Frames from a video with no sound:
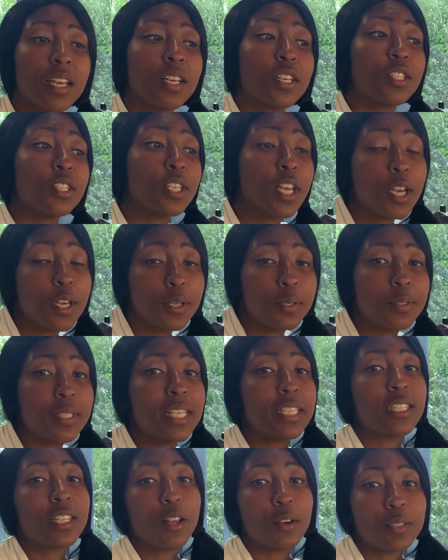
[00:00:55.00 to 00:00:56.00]
So
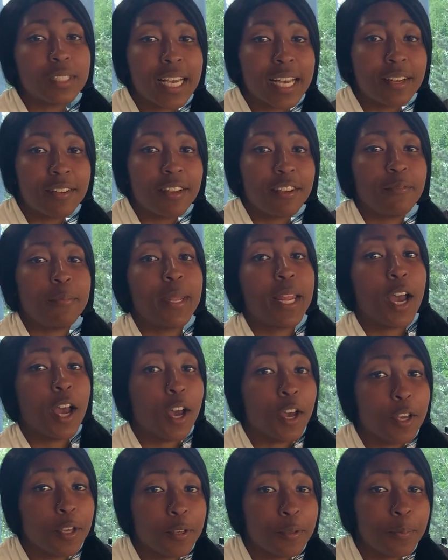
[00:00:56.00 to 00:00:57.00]
since lockdown I've been at
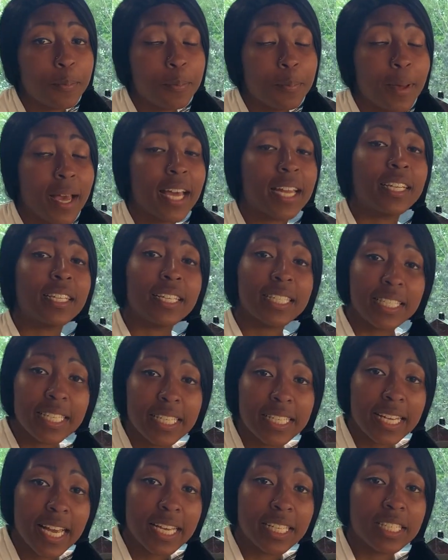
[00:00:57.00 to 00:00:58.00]
home
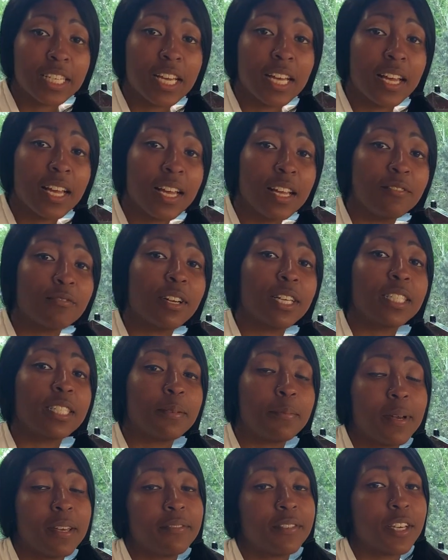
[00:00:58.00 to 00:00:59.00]
analysing data and
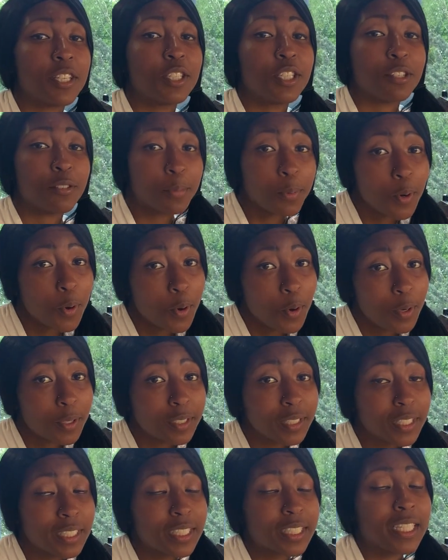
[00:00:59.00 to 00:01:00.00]
writing my first year report.
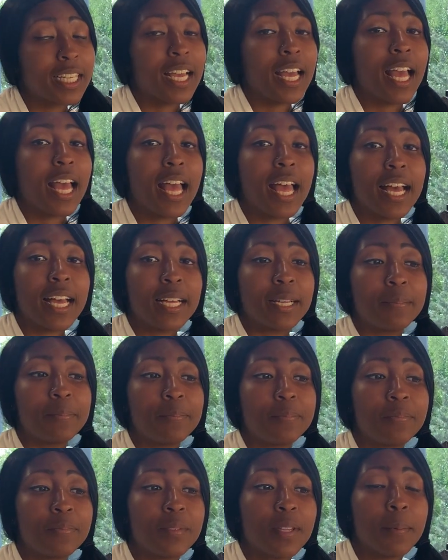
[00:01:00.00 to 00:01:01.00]

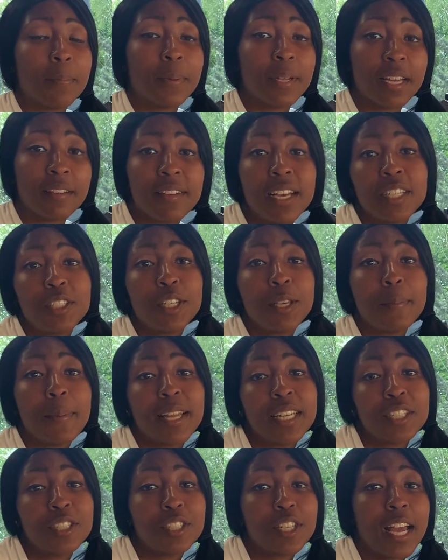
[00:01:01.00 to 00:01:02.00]
But I've actually
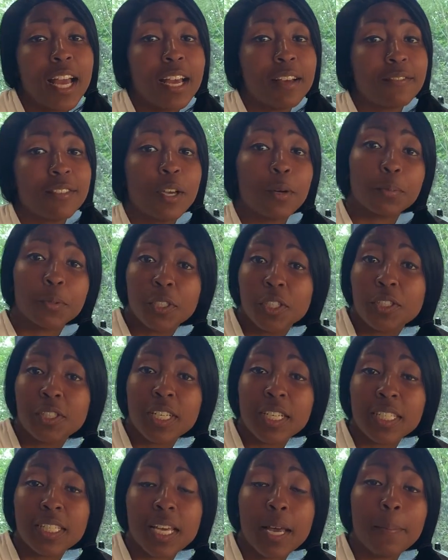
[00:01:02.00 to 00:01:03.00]
managed to have the
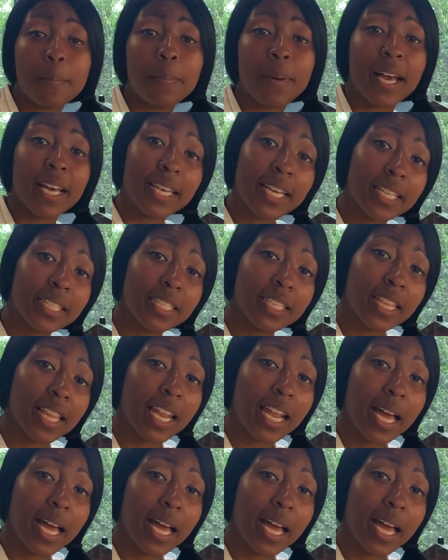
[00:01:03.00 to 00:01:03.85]
opportunity to come back into the